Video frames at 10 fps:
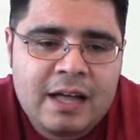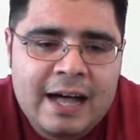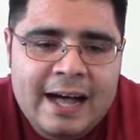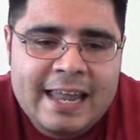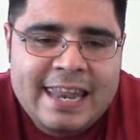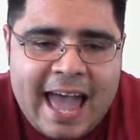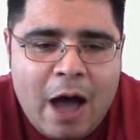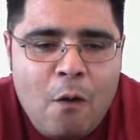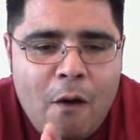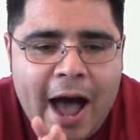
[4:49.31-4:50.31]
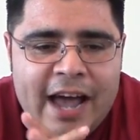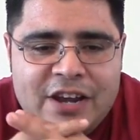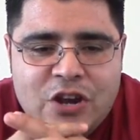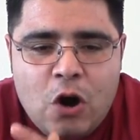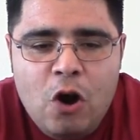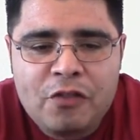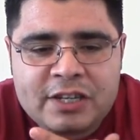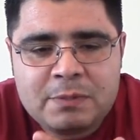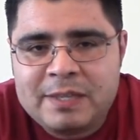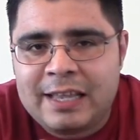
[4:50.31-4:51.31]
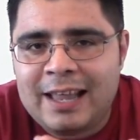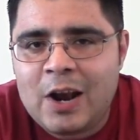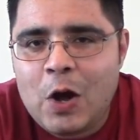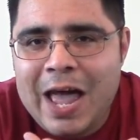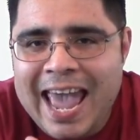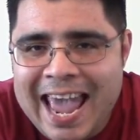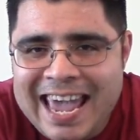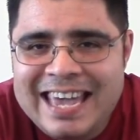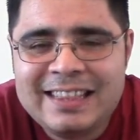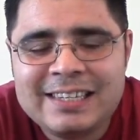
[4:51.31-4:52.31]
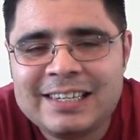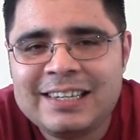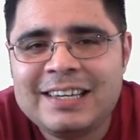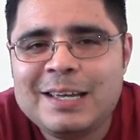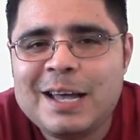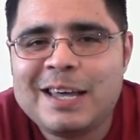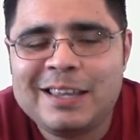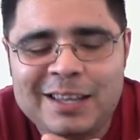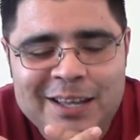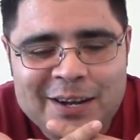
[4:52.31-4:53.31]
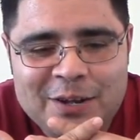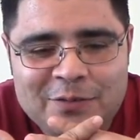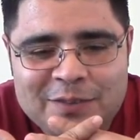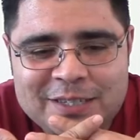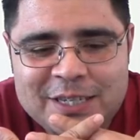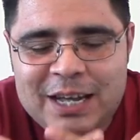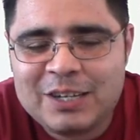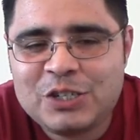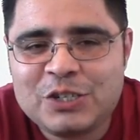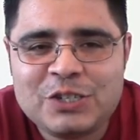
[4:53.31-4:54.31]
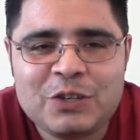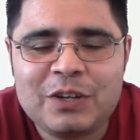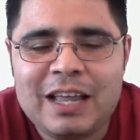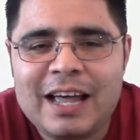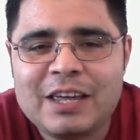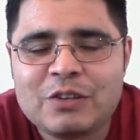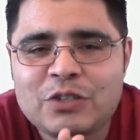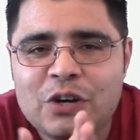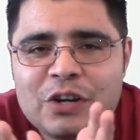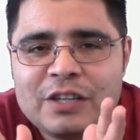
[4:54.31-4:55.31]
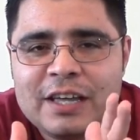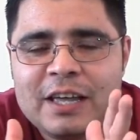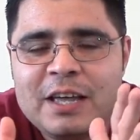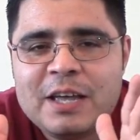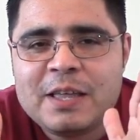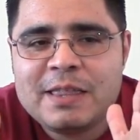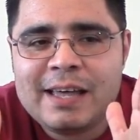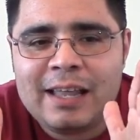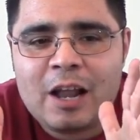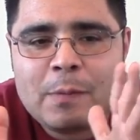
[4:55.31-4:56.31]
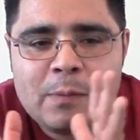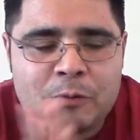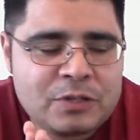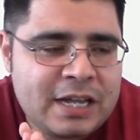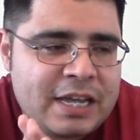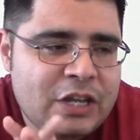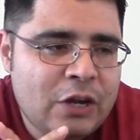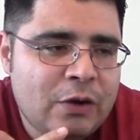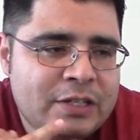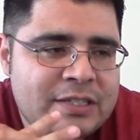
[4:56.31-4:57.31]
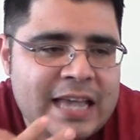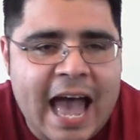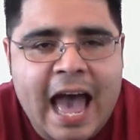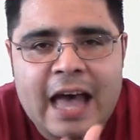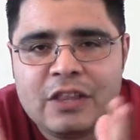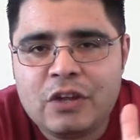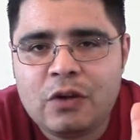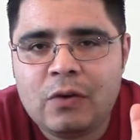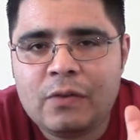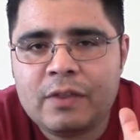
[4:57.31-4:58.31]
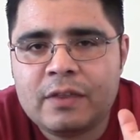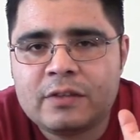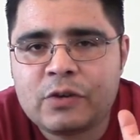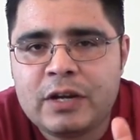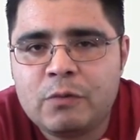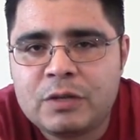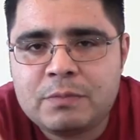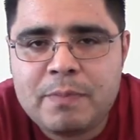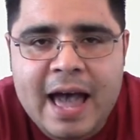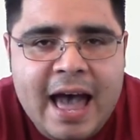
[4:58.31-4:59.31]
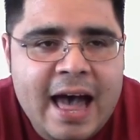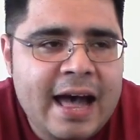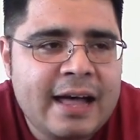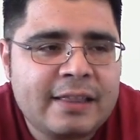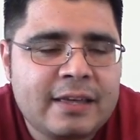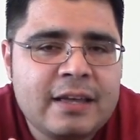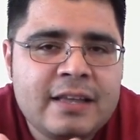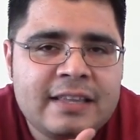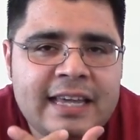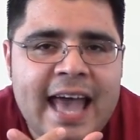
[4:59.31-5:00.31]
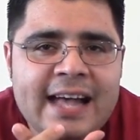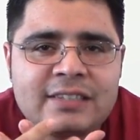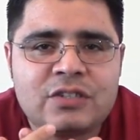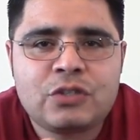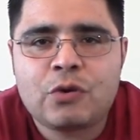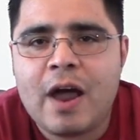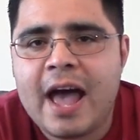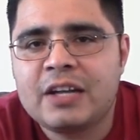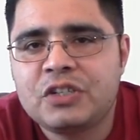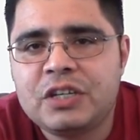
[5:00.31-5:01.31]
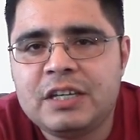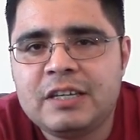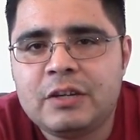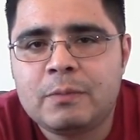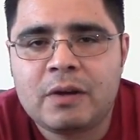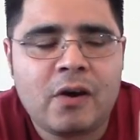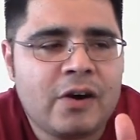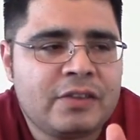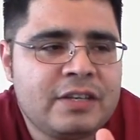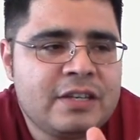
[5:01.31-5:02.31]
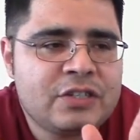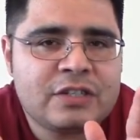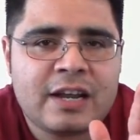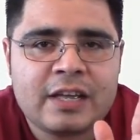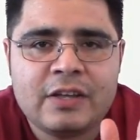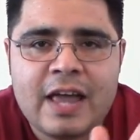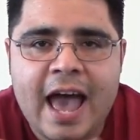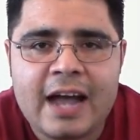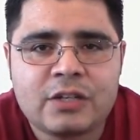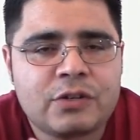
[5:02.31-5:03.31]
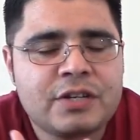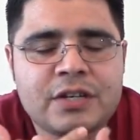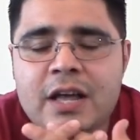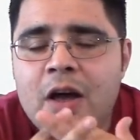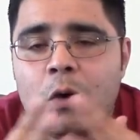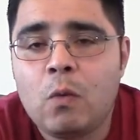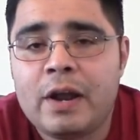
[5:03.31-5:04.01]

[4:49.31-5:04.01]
Uh, now, I know there's been a lot of hate and a lot of discussions online concerning the, the a lot of people were saying, you know, it's sad, you know, the, the trailer was bad, the, the cast is trashy, you know, McCarthy is not a good actress, or